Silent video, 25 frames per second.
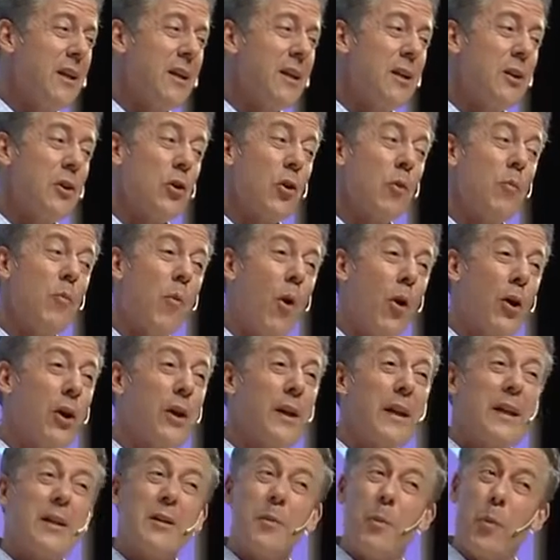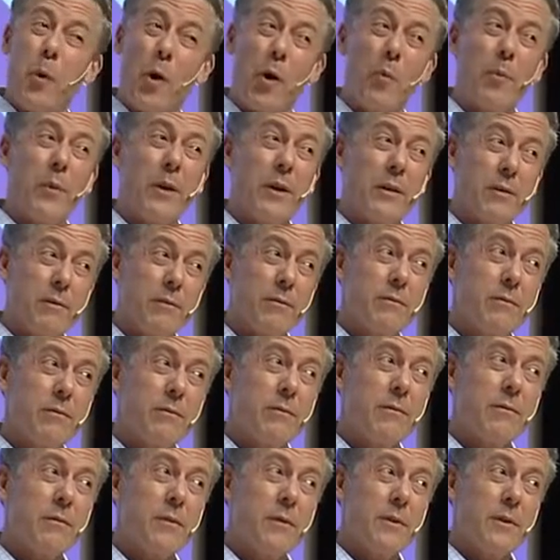your marketing department.
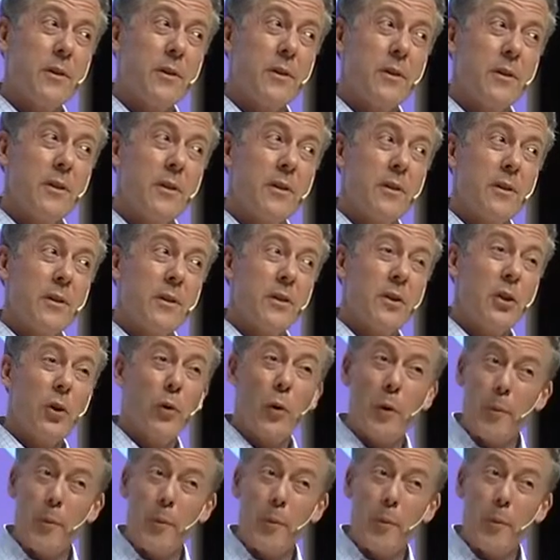Your